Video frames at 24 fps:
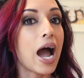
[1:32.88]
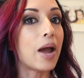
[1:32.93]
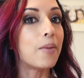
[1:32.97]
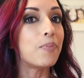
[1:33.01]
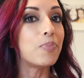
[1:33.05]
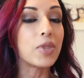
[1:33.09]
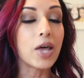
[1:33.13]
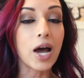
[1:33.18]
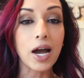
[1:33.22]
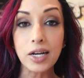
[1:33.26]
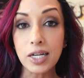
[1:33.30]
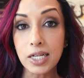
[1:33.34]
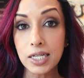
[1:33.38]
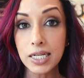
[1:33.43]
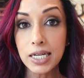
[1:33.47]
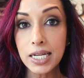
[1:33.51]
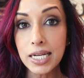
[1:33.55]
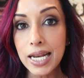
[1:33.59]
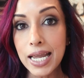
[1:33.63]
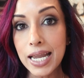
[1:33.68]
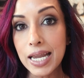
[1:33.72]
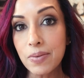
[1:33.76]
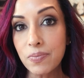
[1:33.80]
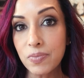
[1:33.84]
I'm not going
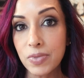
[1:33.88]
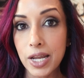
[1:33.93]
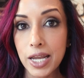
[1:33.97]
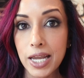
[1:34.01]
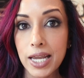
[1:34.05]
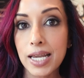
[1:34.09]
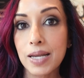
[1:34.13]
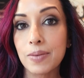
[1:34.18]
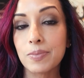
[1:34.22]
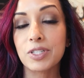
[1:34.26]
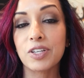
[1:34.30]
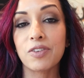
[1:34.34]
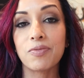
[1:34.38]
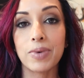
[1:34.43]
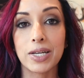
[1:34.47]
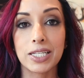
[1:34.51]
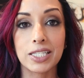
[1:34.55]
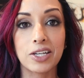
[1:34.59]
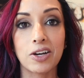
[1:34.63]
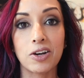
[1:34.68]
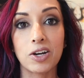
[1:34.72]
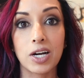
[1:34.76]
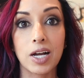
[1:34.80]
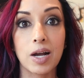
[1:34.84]
to name names of
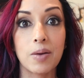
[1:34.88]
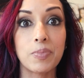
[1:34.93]
mascara